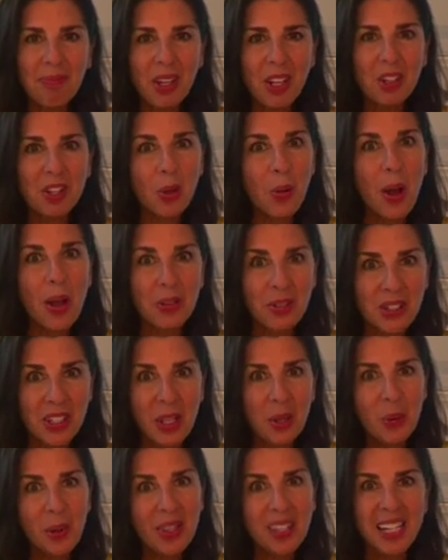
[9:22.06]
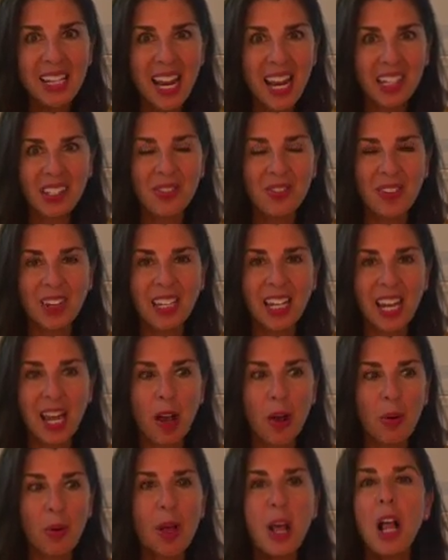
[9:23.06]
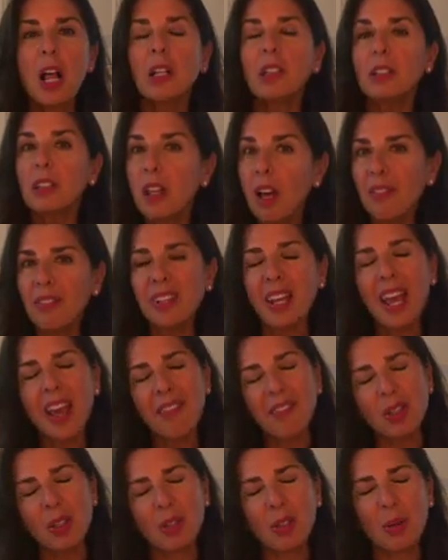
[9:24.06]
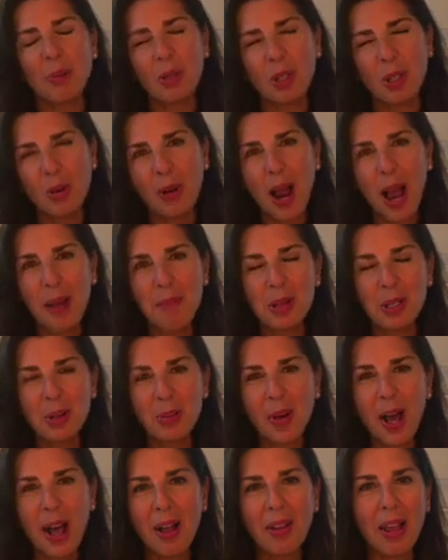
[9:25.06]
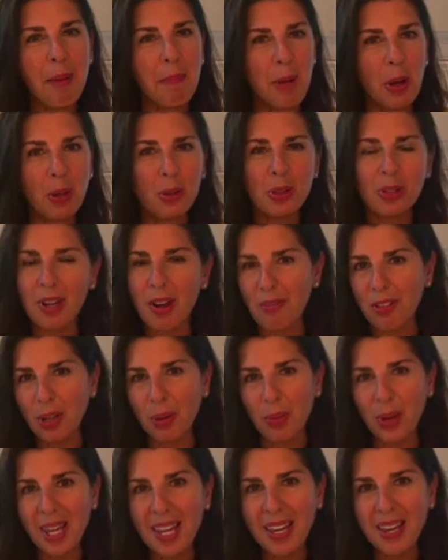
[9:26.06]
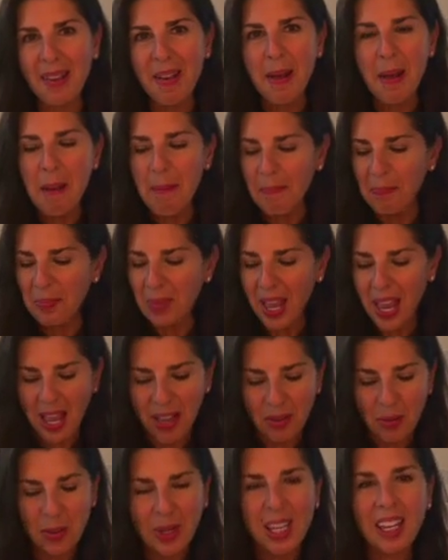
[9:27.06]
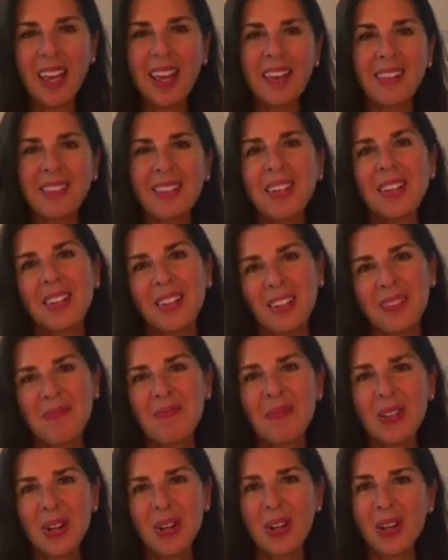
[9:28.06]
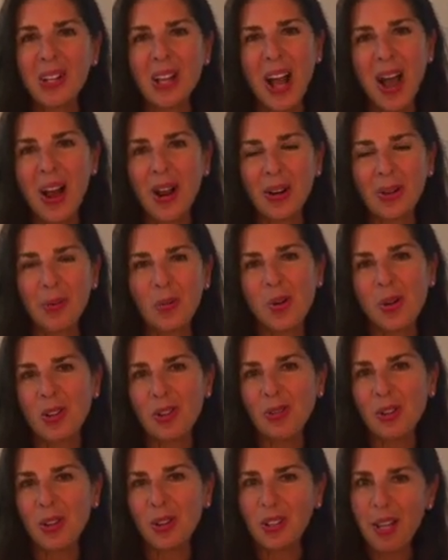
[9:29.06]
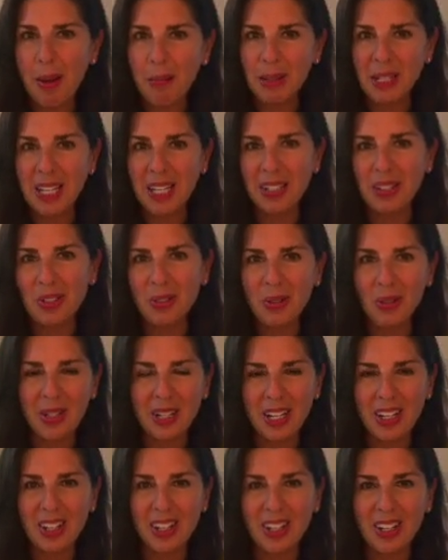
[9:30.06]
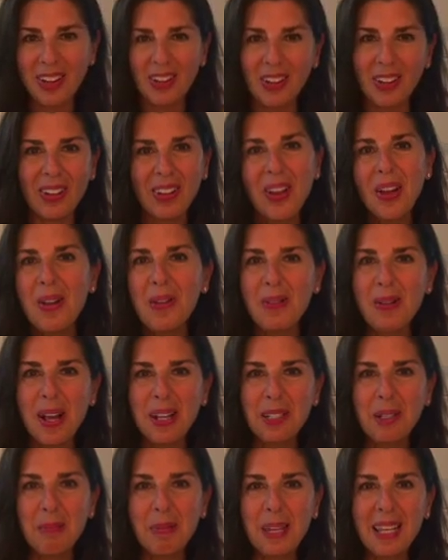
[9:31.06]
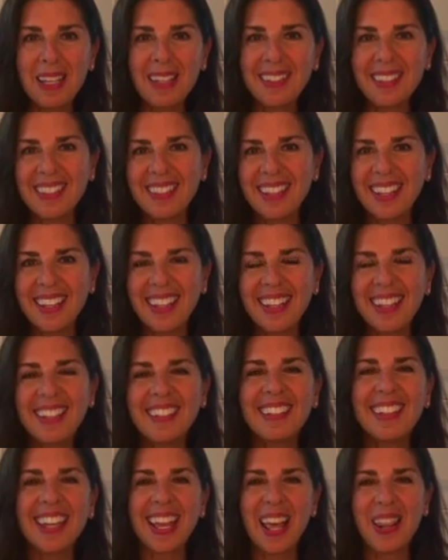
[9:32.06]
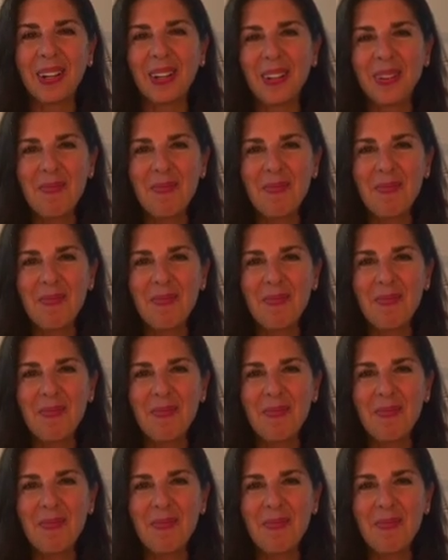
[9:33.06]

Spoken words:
So I'll see you in the next video. Love to have you subscribe as well. I post every week, and we can cook our wonderful Lebanese traditional recipes together.